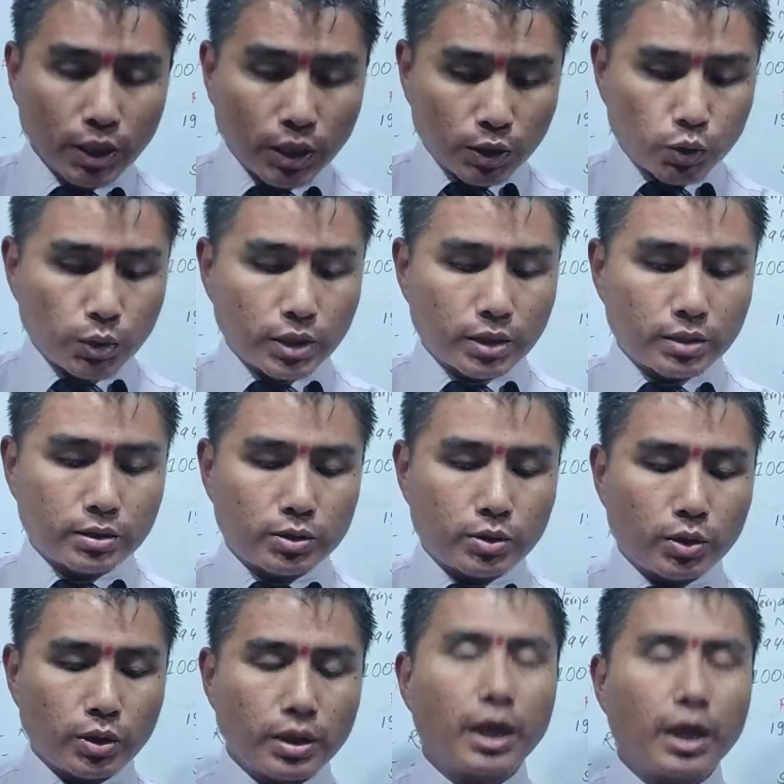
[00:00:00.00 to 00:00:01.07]

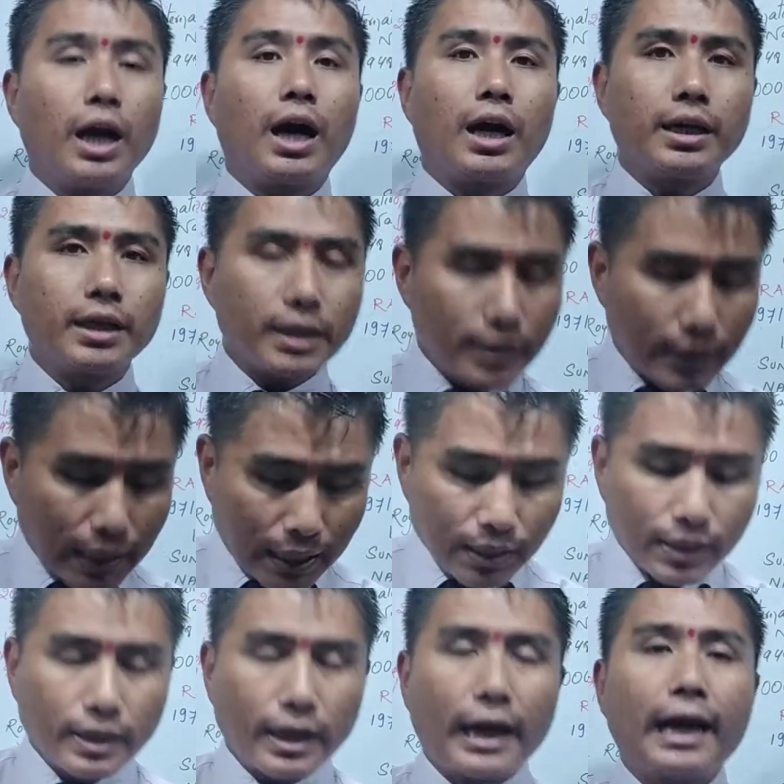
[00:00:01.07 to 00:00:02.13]
So under
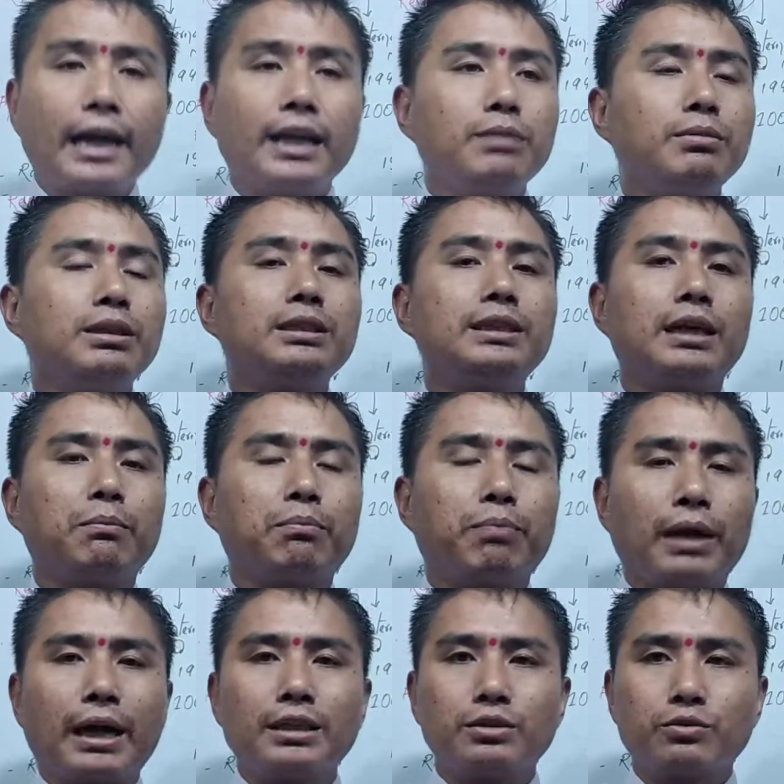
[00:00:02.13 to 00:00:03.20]
that, animals and
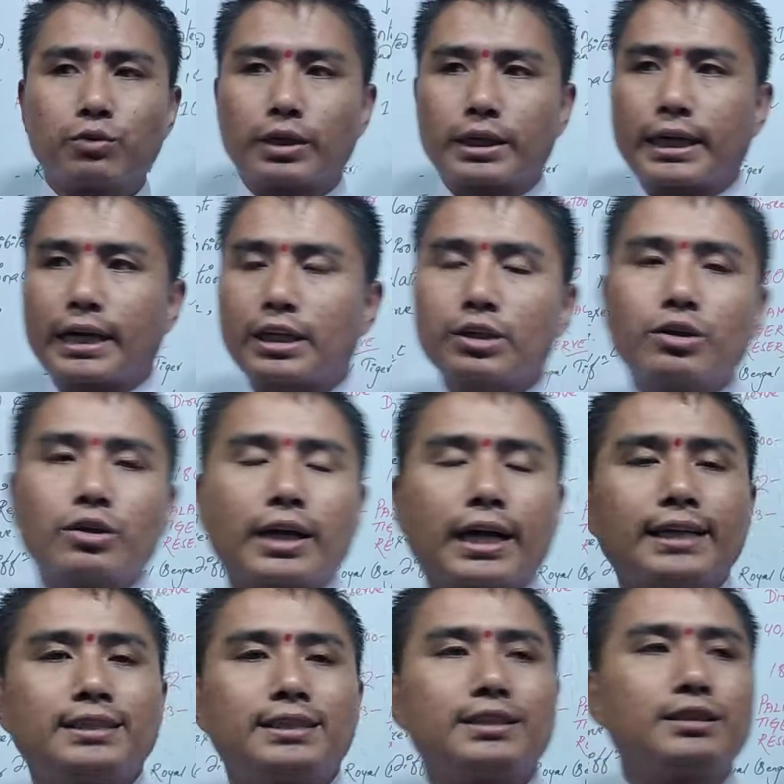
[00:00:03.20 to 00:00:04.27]
plants were
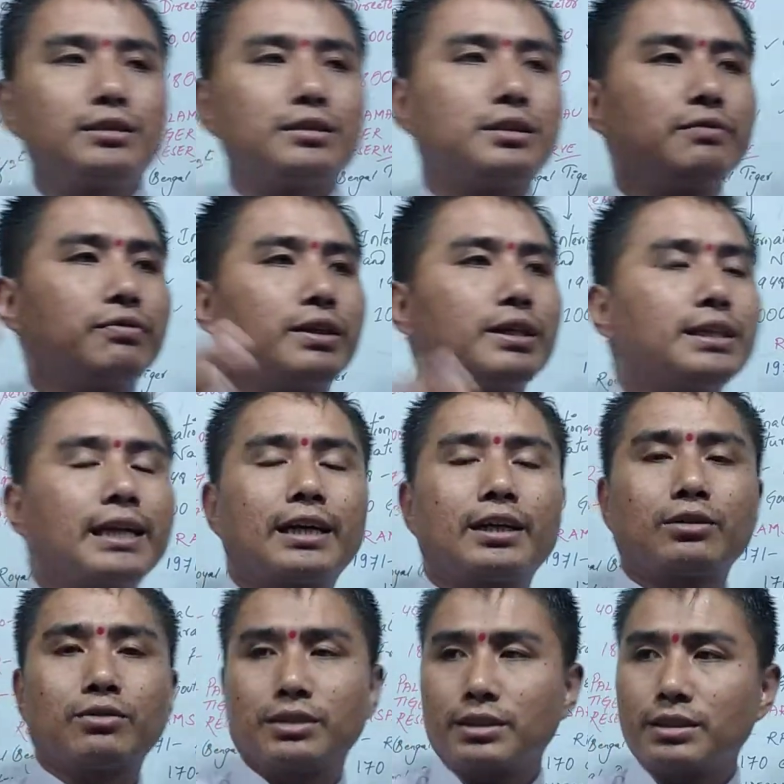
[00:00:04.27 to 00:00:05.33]
categorized into different
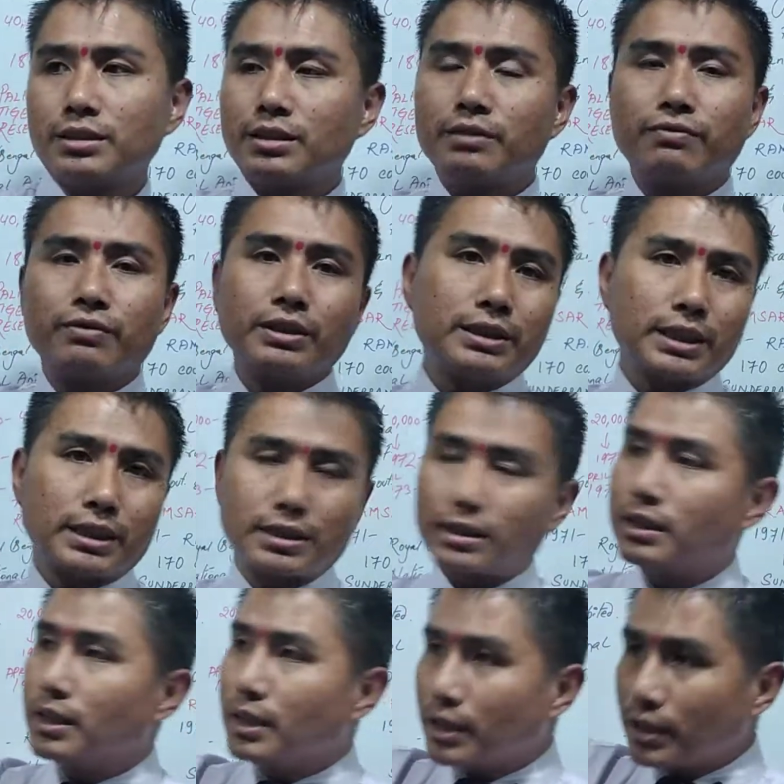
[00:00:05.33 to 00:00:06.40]
categories, into different sections,
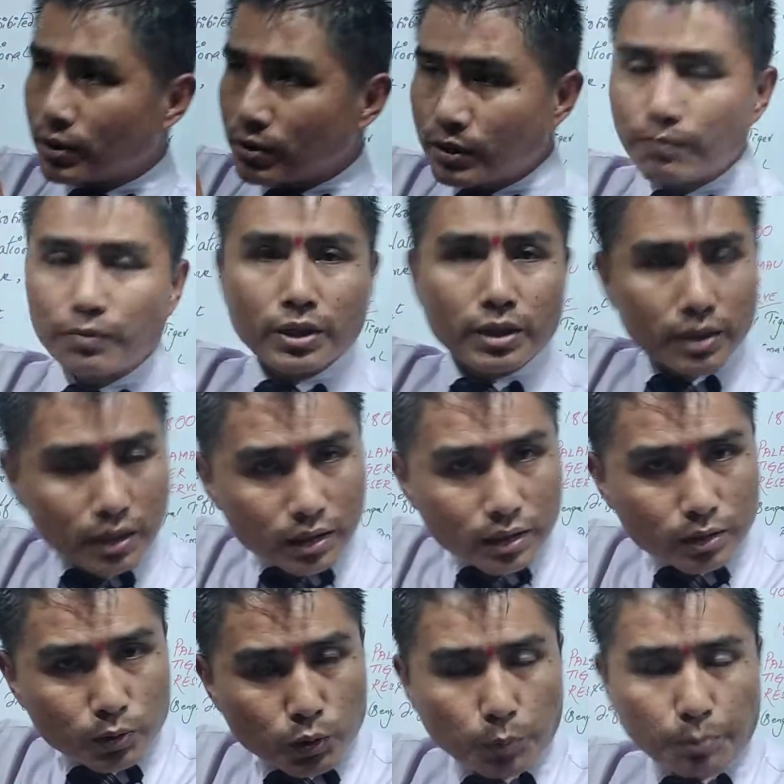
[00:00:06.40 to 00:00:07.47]

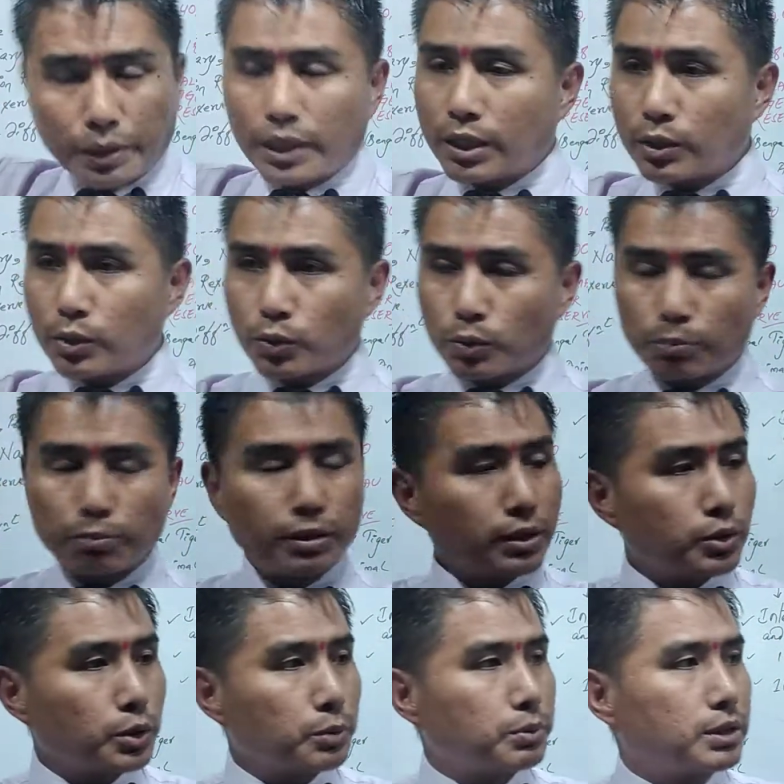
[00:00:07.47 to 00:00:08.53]
group A, group B,
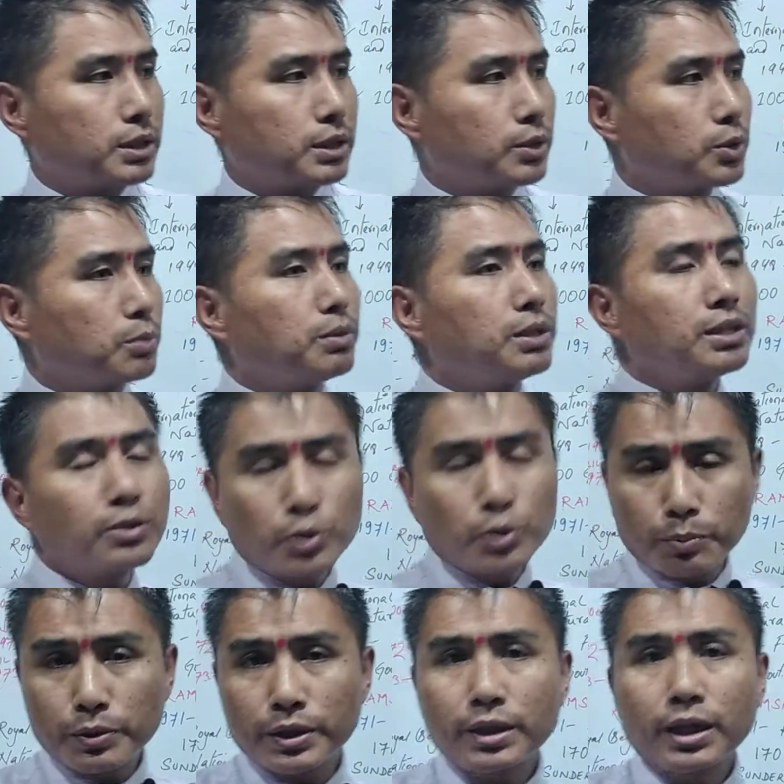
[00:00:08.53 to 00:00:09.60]
group C, group D,
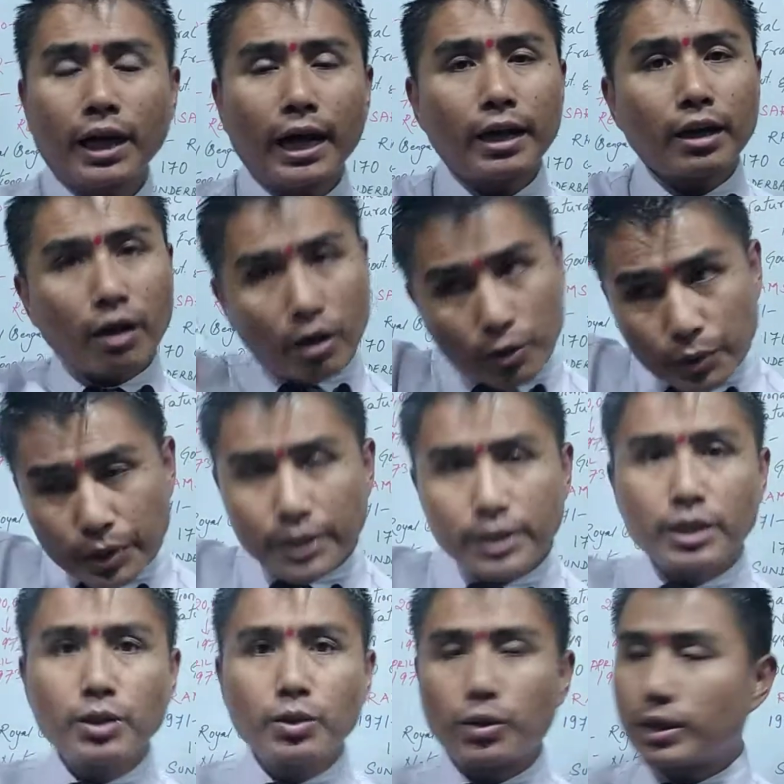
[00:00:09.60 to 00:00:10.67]
group E, and
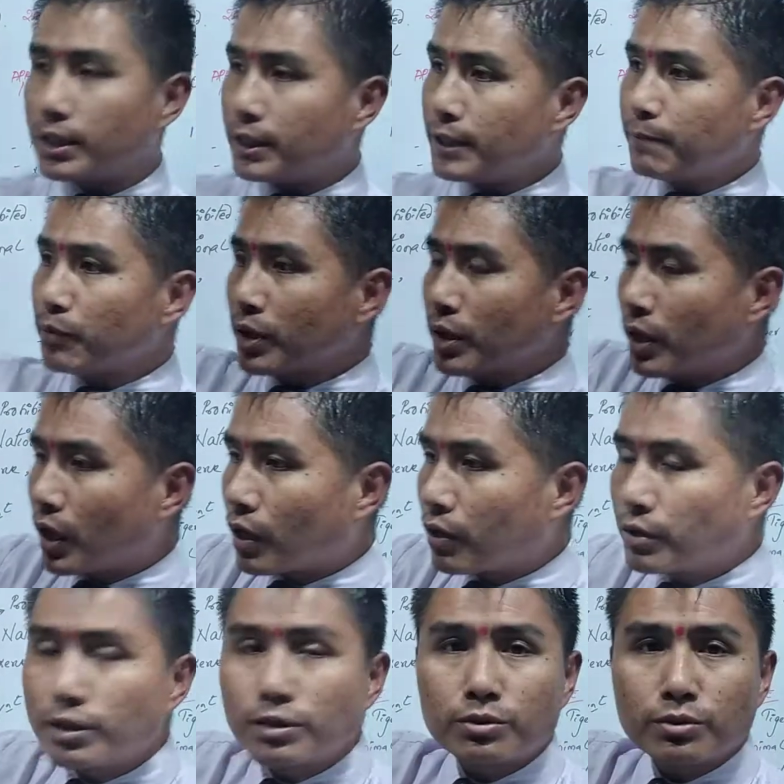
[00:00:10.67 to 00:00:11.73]
accordingly, only
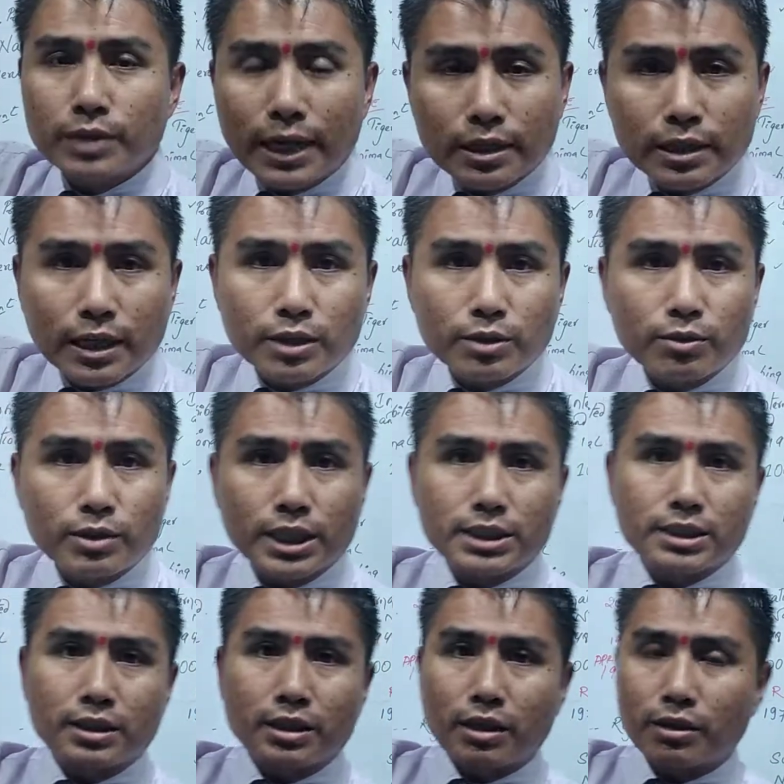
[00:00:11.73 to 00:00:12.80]
according to that
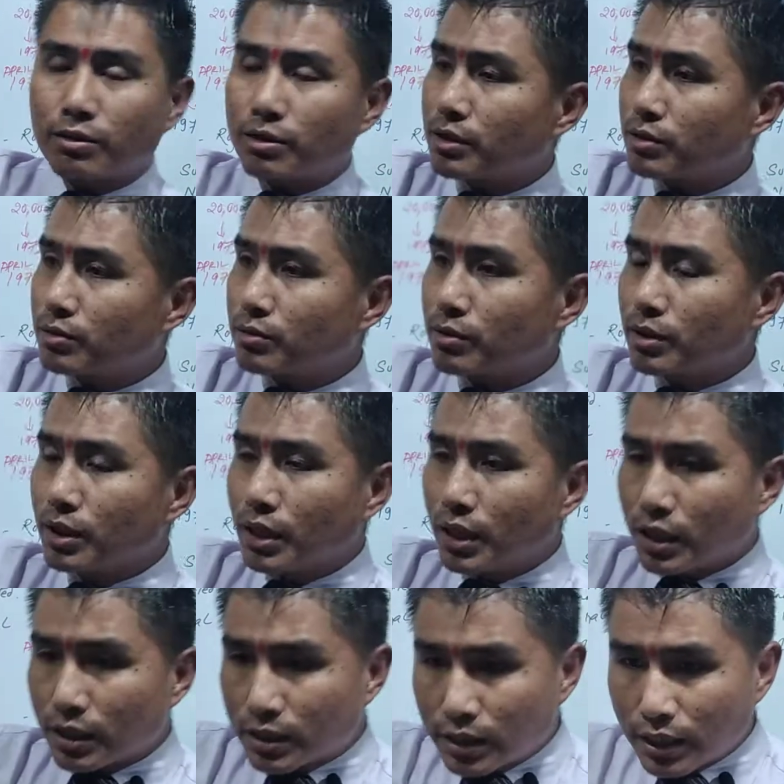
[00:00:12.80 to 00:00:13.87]
categorization, according to
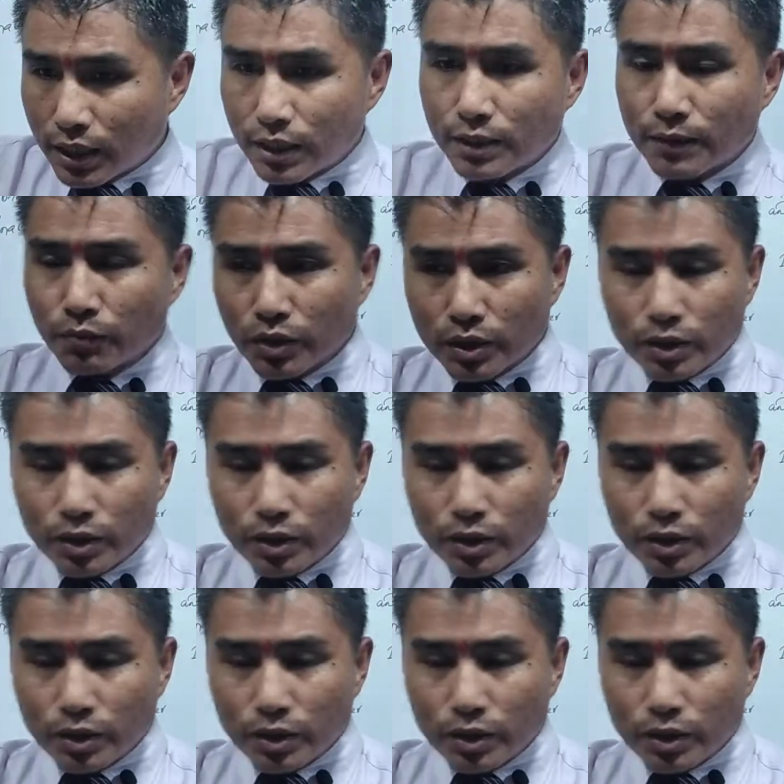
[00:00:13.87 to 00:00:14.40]
their